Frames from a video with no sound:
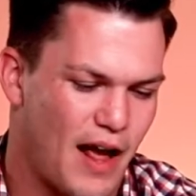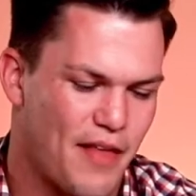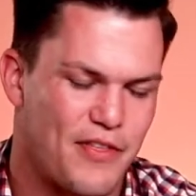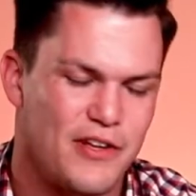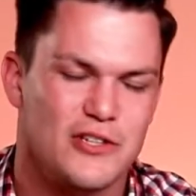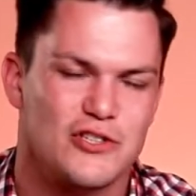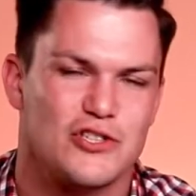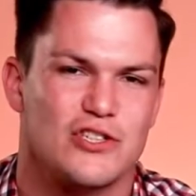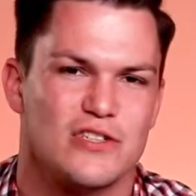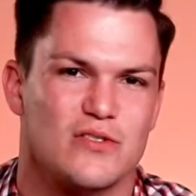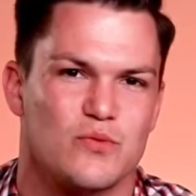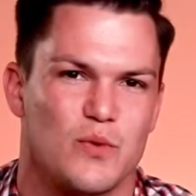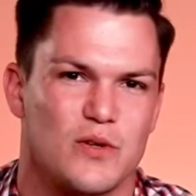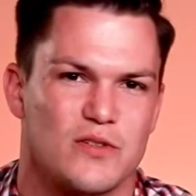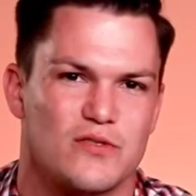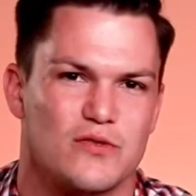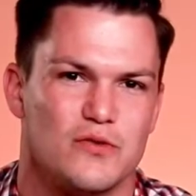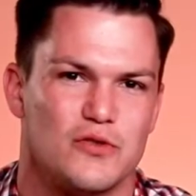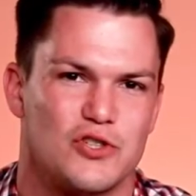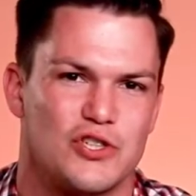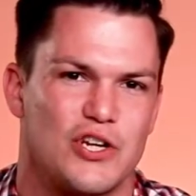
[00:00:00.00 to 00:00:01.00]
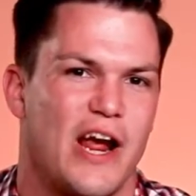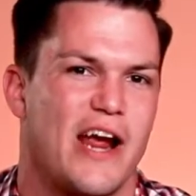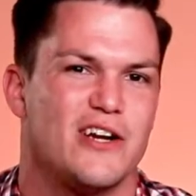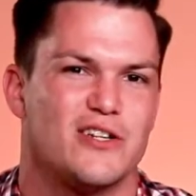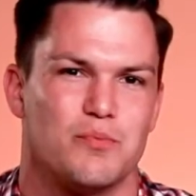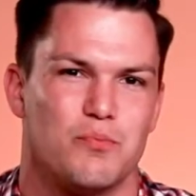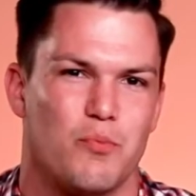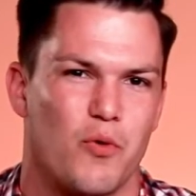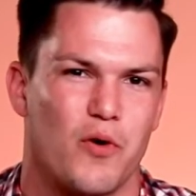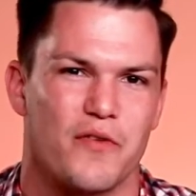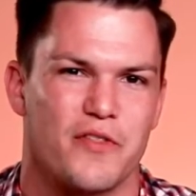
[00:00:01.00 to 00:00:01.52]
I think Jesus wants to
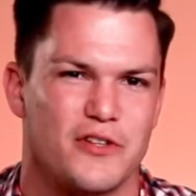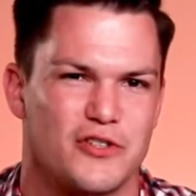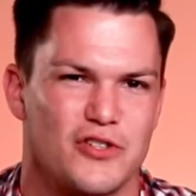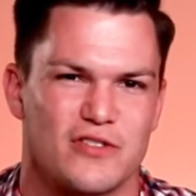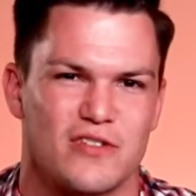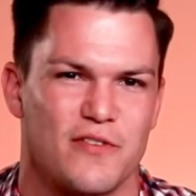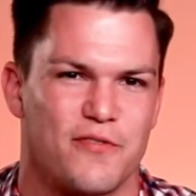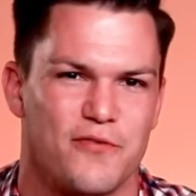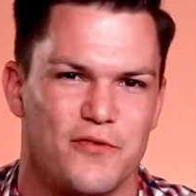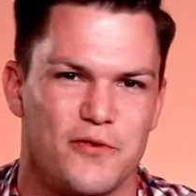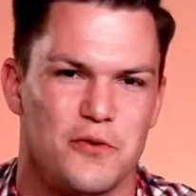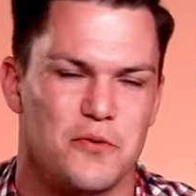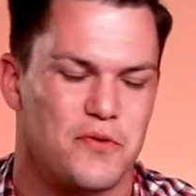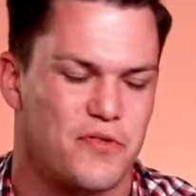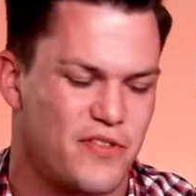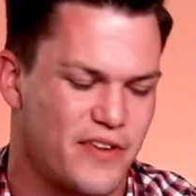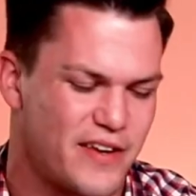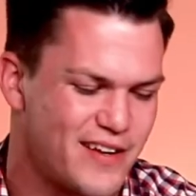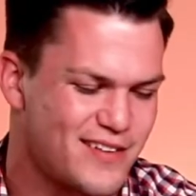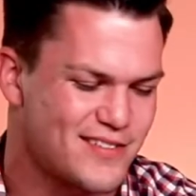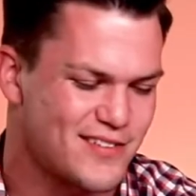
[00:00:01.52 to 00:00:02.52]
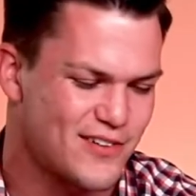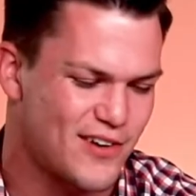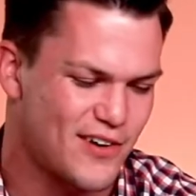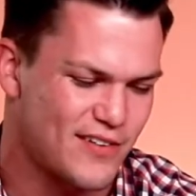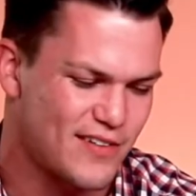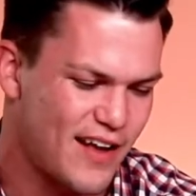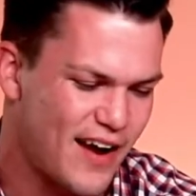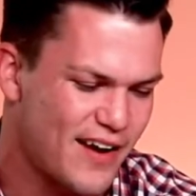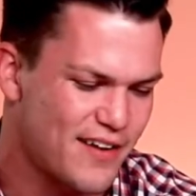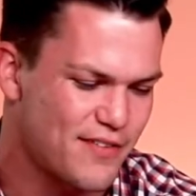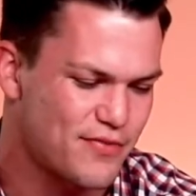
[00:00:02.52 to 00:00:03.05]
change more than just a few things in our
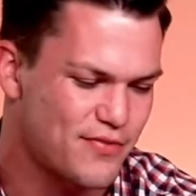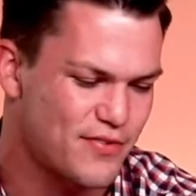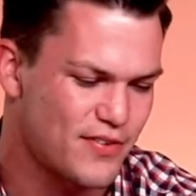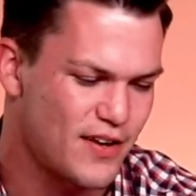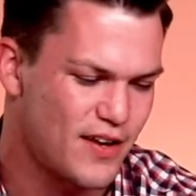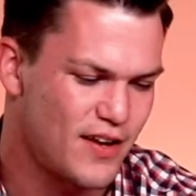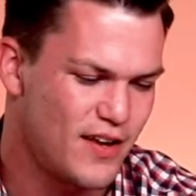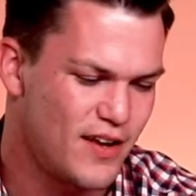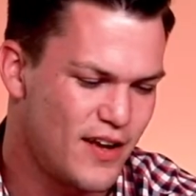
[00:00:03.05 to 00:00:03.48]
life.